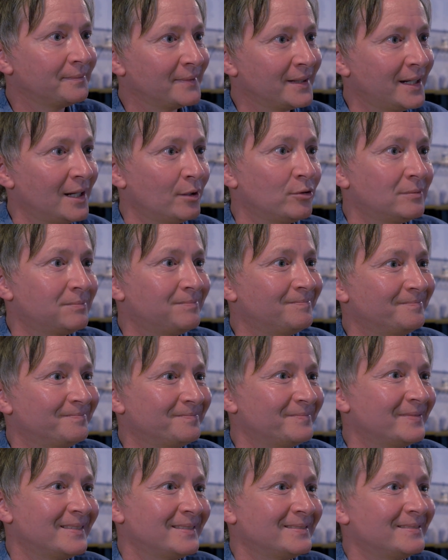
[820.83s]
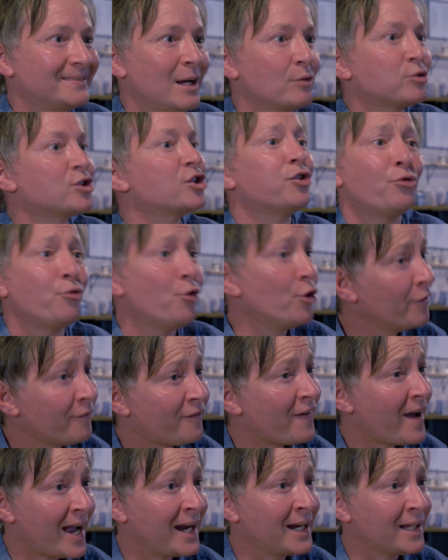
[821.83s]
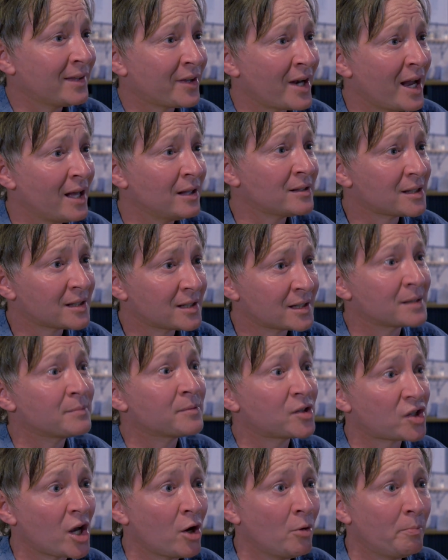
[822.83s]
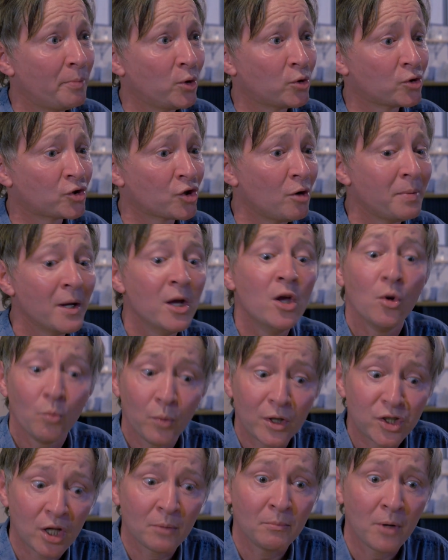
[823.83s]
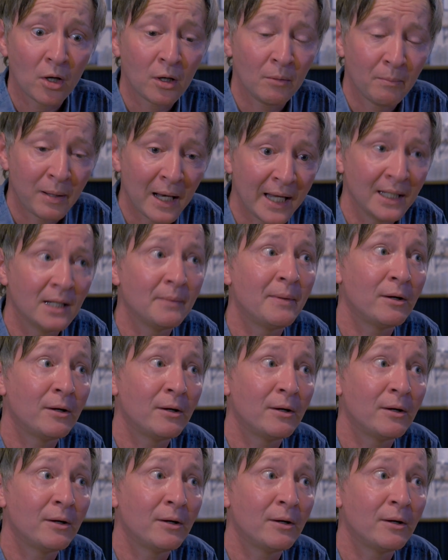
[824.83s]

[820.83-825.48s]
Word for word: you know out of the running for anything else because I'm so booked up, which I'm not complaining